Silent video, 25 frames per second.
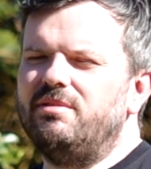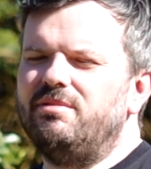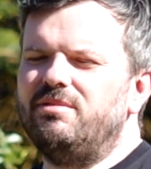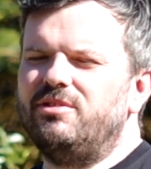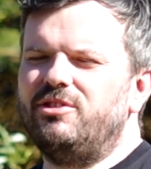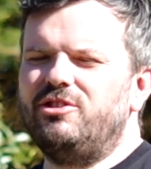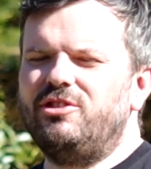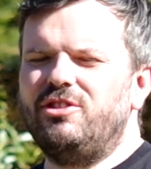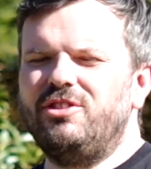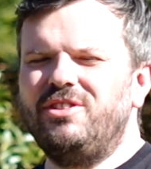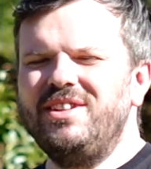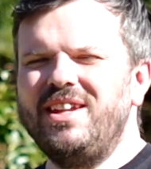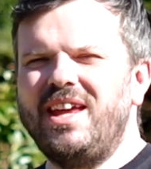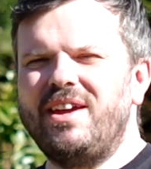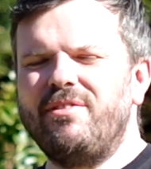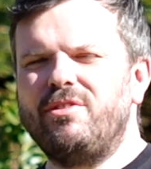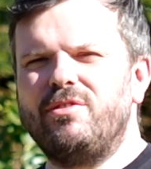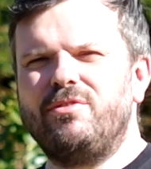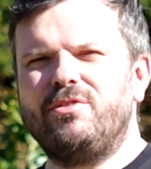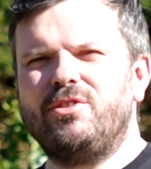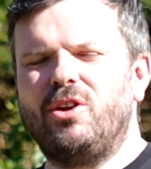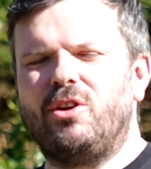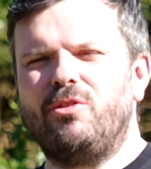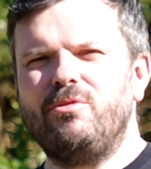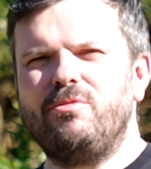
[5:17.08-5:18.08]
should never
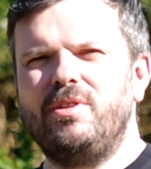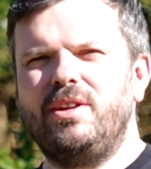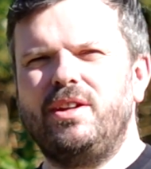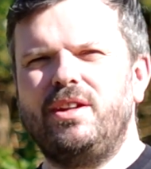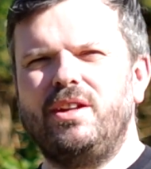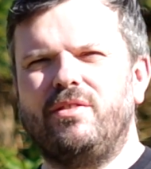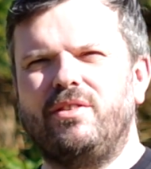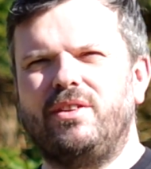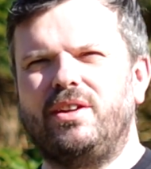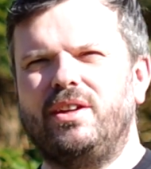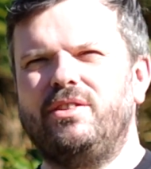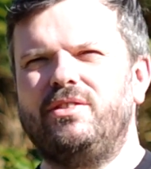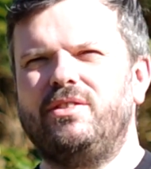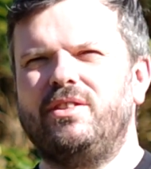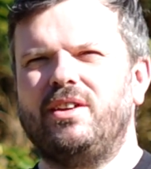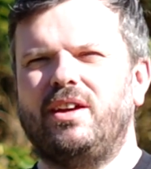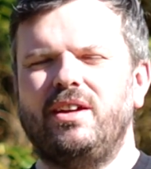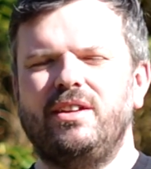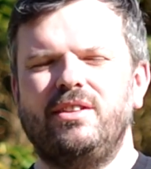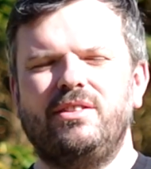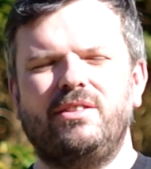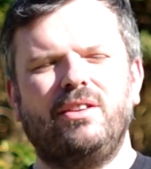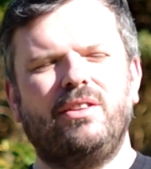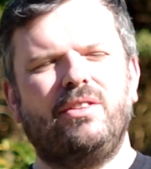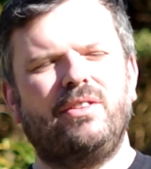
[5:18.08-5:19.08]
have got rid of, and I
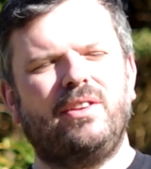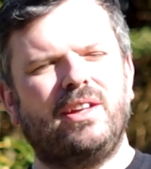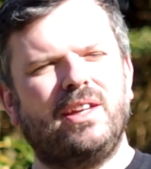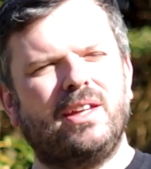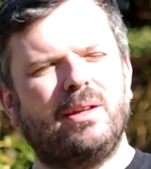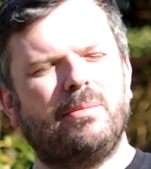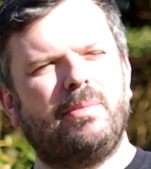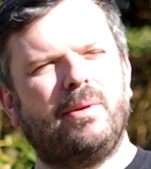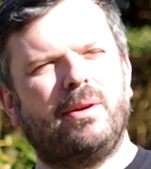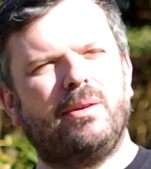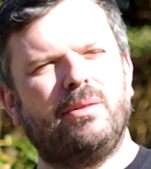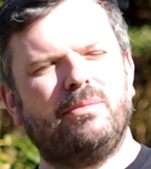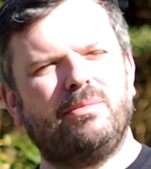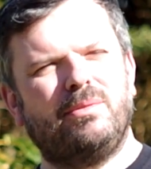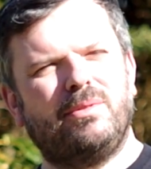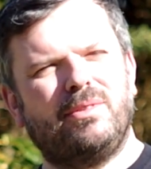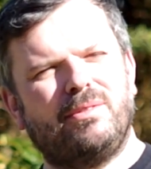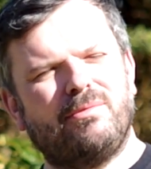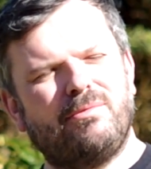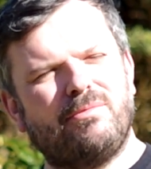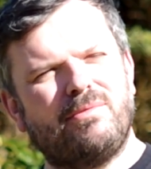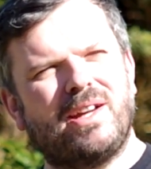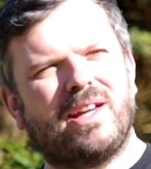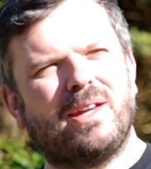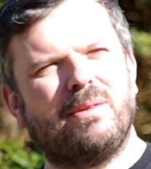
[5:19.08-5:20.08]
started to think about
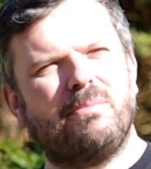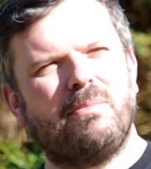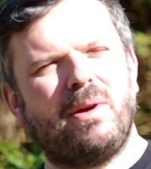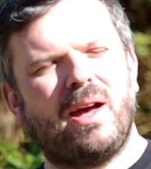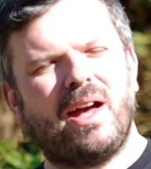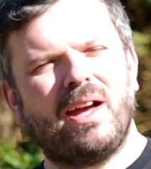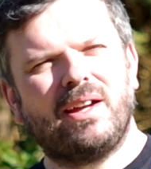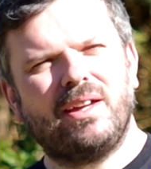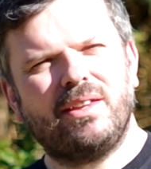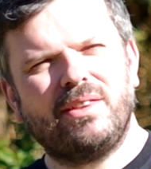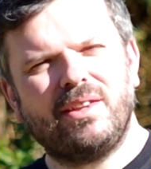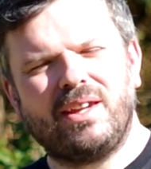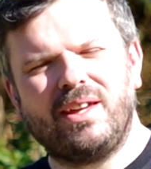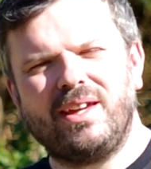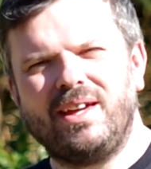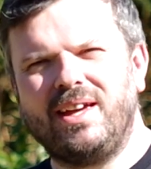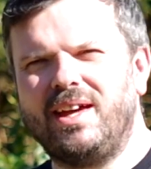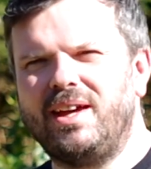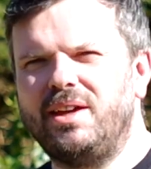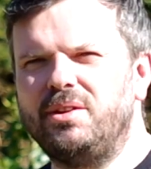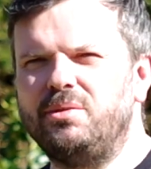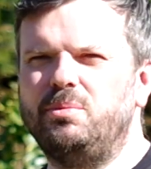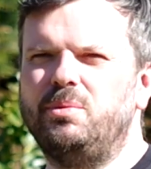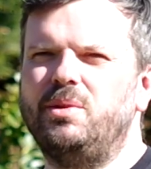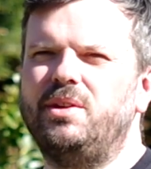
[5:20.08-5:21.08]
Rickenbacker that I
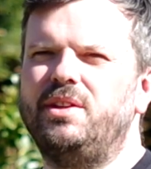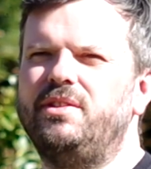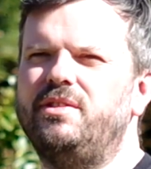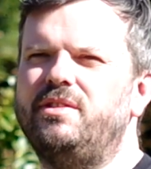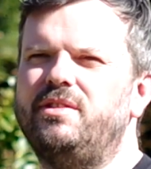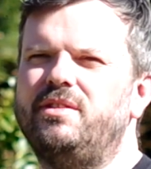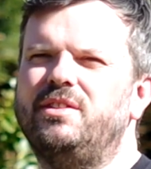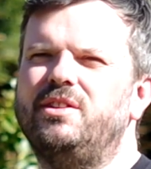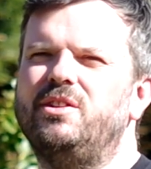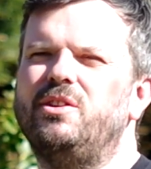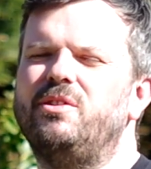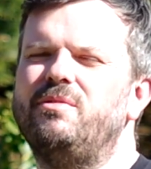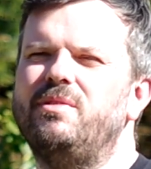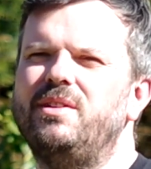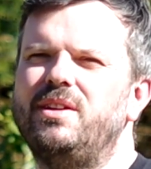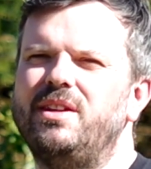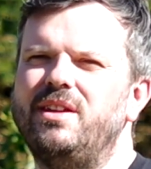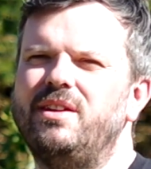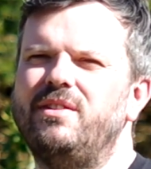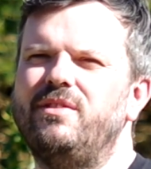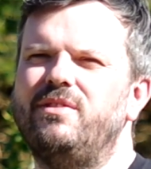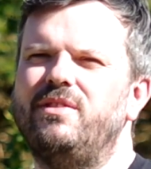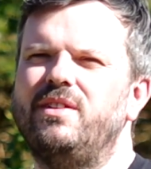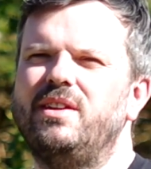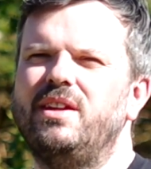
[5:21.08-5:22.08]
had once and got rid
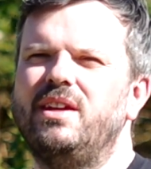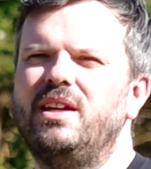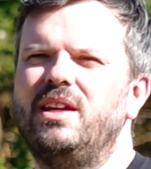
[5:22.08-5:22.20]
of.